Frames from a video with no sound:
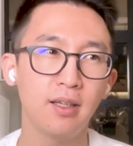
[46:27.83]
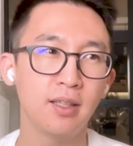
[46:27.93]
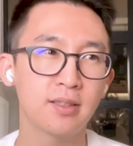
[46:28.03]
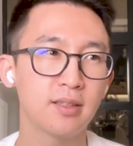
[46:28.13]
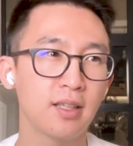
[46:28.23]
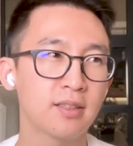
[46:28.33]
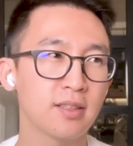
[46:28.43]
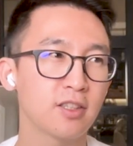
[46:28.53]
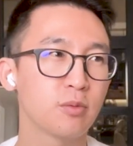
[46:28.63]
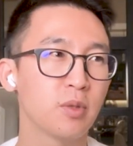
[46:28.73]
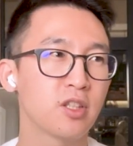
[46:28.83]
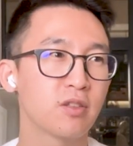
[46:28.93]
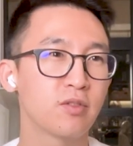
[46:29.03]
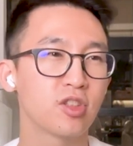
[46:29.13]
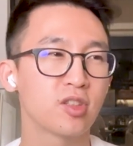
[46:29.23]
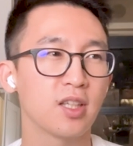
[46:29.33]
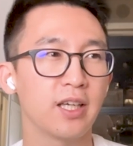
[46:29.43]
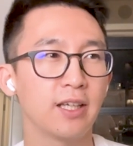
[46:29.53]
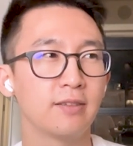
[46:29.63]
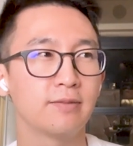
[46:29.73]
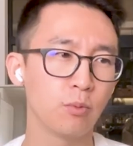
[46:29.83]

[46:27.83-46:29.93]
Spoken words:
It's not so much of just like